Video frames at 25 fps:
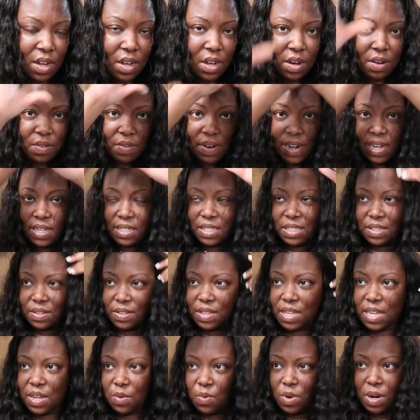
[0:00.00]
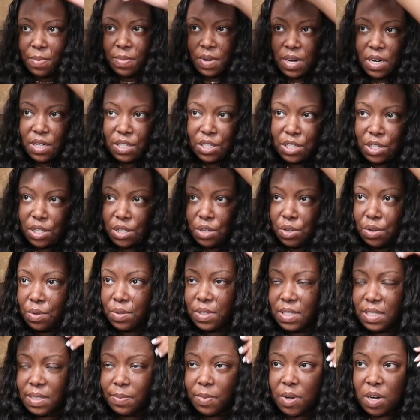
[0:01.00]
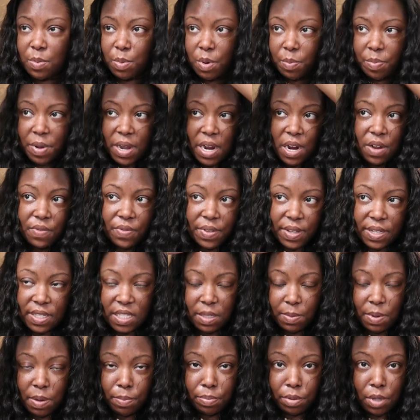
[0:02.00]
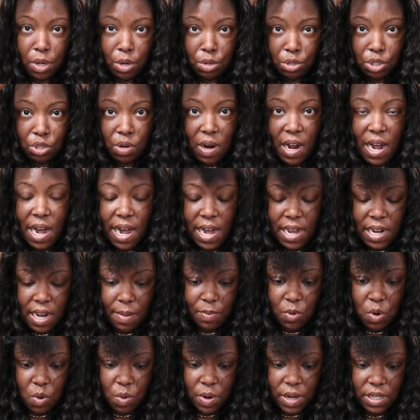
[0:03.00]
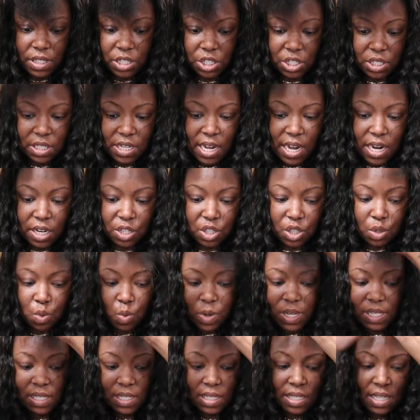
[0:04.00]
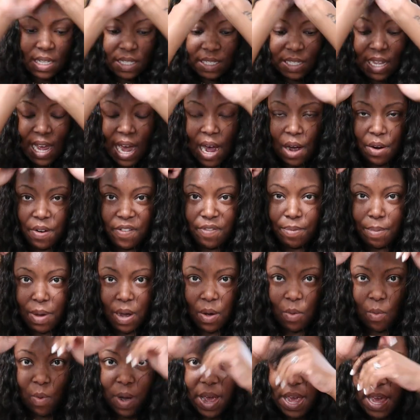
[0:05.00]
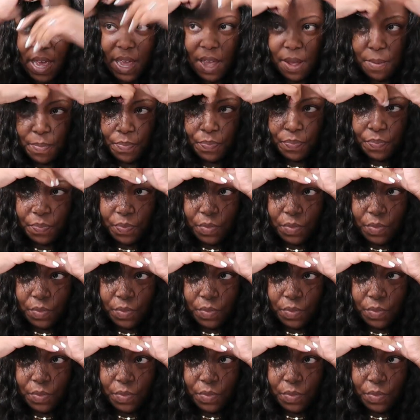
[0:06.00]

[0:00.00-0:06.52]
All right, so then what I'm gonna do, since I'm gonna prepare this to be blow dried, I'm going to just kind of twist this out of my way.